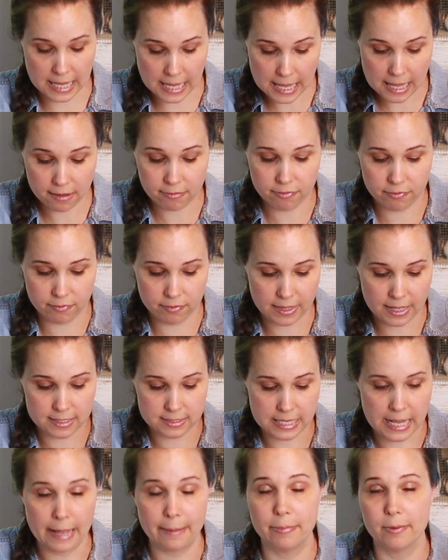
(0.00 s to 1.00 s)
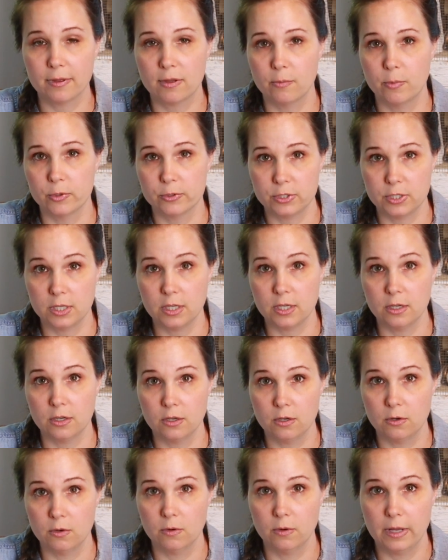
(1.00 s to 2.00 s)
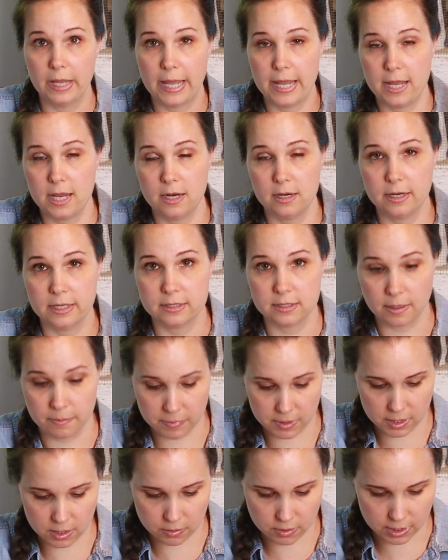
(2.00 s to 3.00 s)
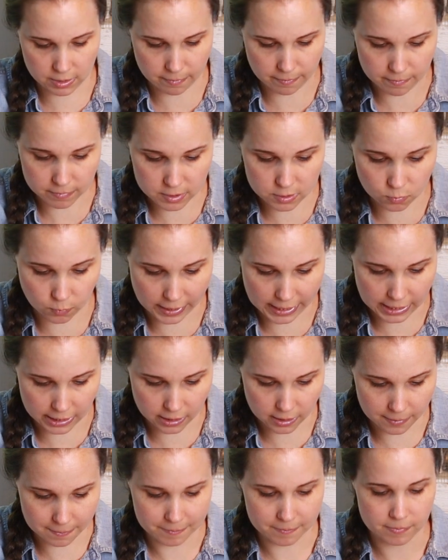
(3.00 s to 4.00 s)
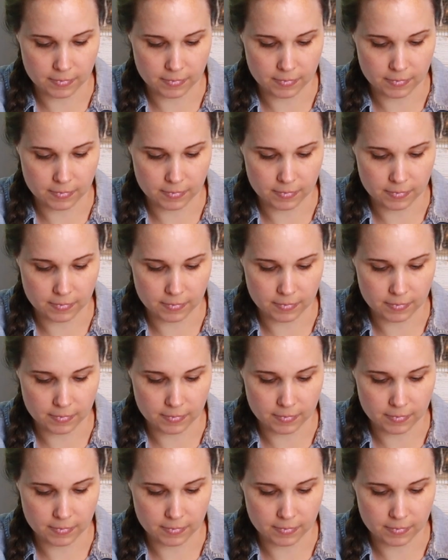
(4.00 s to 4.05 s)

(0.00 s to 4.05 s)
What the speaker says: if that's applicable to you and it's something you can swing.